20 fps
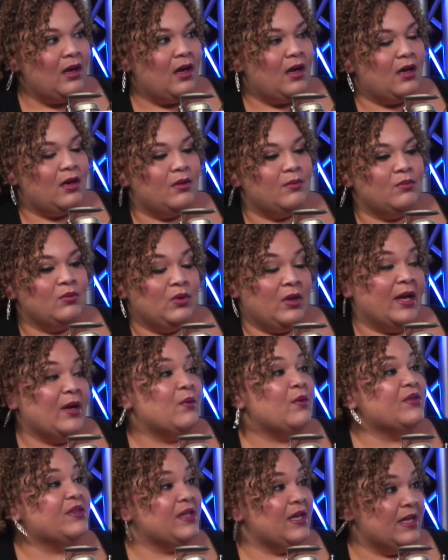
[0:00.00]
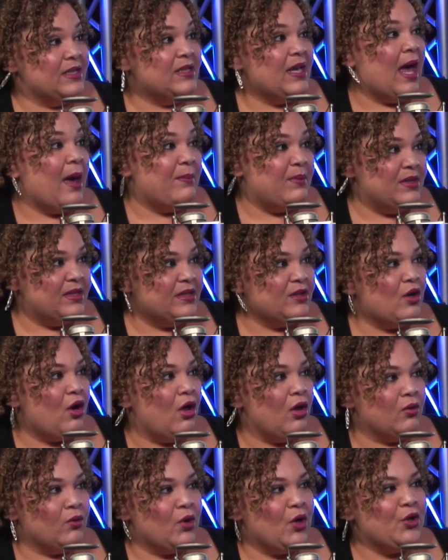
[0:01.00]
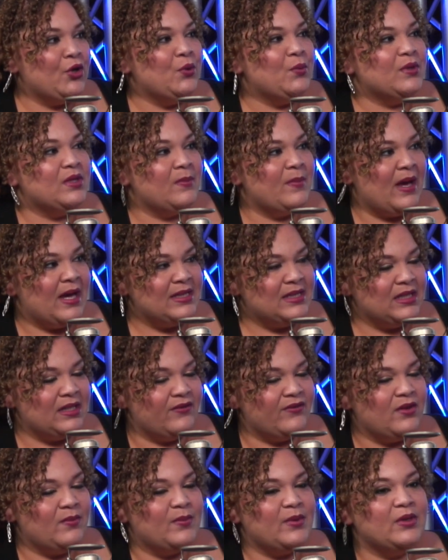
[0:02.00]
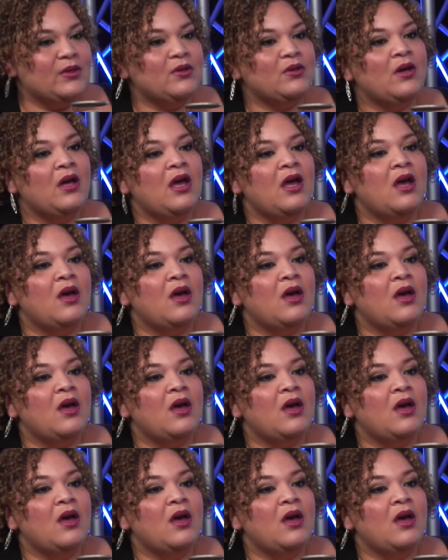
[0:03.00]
Like what has happened in Colorado with the passing of the bill,